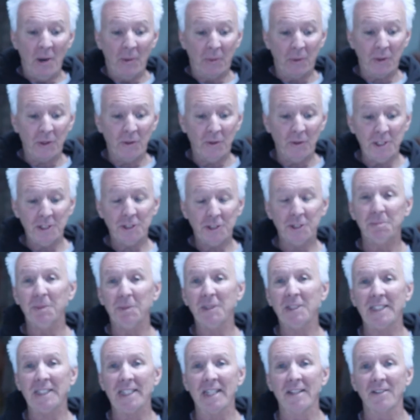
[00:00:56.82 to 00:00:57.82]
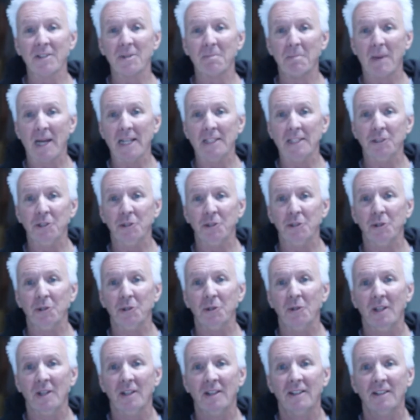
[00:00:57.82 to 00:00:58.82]
we're going to put together my
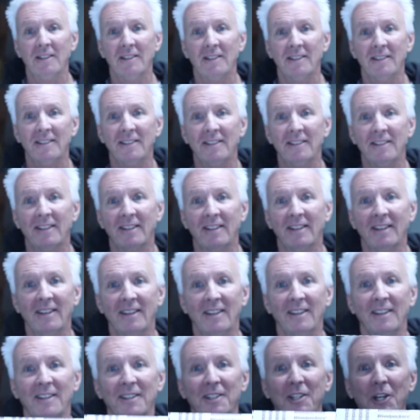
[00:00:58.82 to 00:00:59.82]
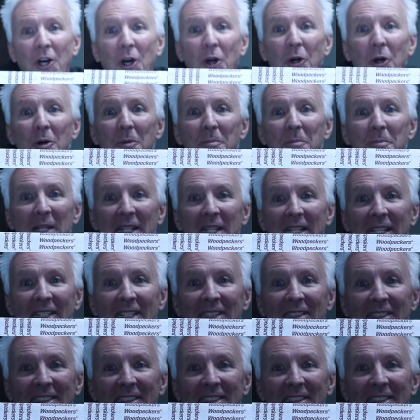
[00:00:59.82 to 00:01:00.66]
new coping